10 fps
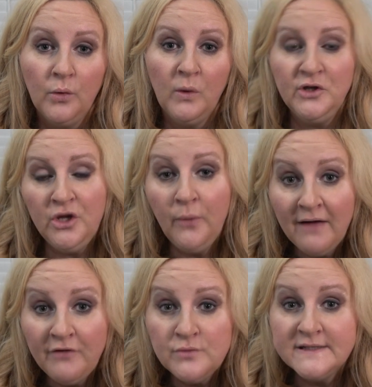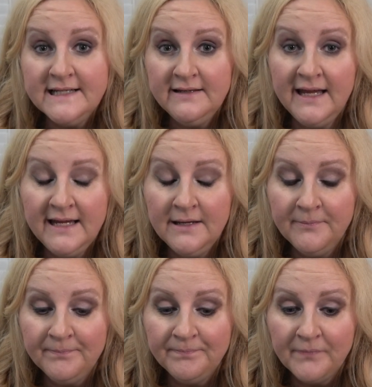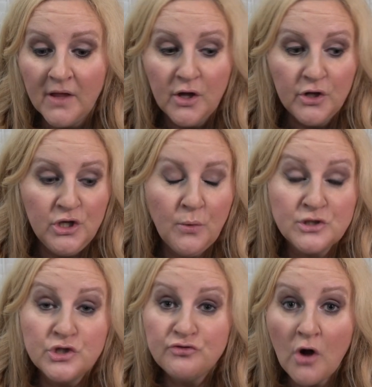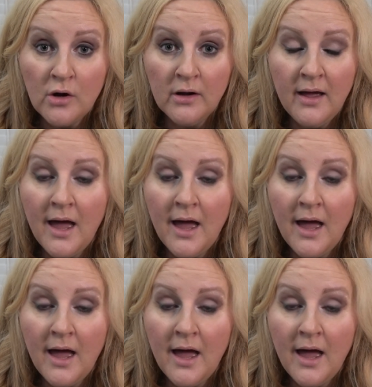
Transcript: when you have OCD, you are stronger